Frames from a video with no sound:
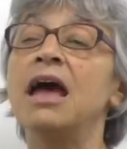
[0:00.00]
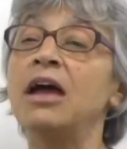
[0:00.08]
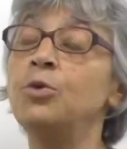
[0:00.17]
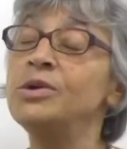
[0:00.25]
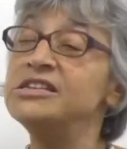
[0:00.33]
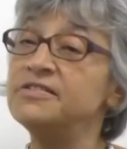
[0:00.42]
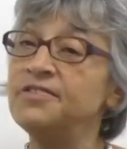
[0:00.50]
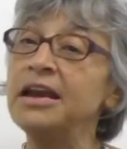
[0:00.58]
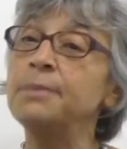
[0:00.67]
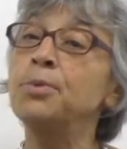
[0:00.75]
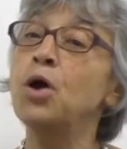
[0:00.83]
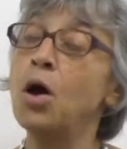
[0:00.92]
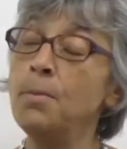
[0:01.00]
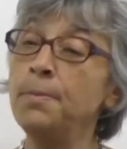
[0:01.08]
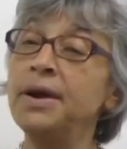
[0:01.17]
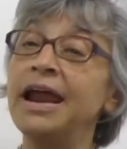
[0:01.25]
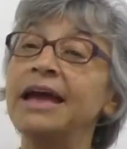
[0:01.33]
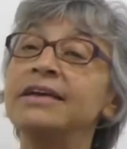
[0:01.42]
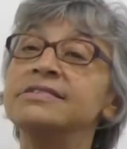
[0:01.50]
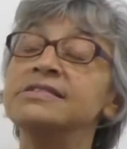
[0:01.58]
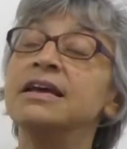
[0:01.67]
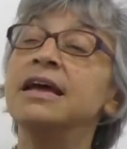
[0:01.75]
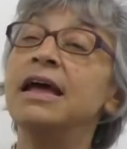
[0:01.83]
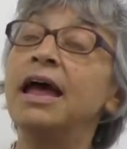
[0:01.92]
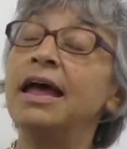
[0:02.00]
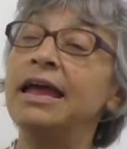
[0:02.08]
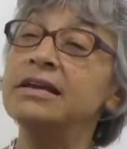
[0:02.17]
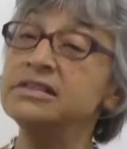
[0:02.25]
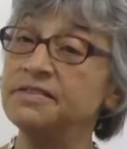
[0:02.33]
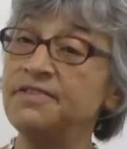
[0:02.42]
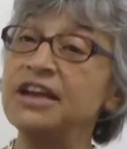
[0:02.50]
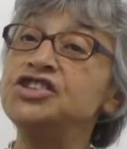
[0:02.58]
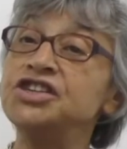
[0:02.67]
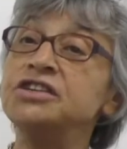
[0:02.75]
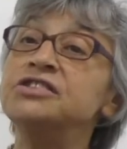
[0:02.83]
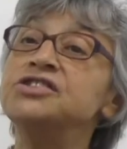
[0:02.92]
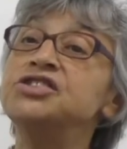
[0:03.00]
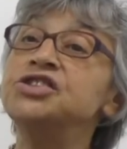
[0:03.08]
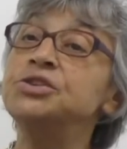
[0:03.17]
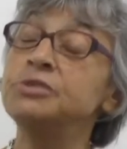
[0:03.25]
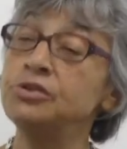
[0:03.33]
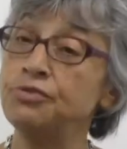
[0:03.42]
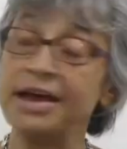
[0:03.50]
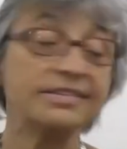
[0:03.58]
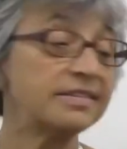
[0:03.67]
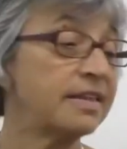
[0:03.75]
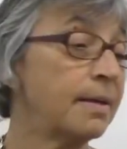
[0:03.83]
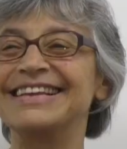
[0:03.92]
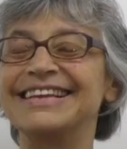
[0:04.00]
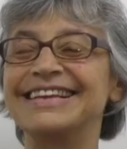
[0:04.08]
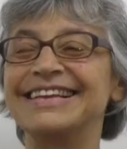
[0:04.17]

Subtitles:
and we develop complex interventions to address them.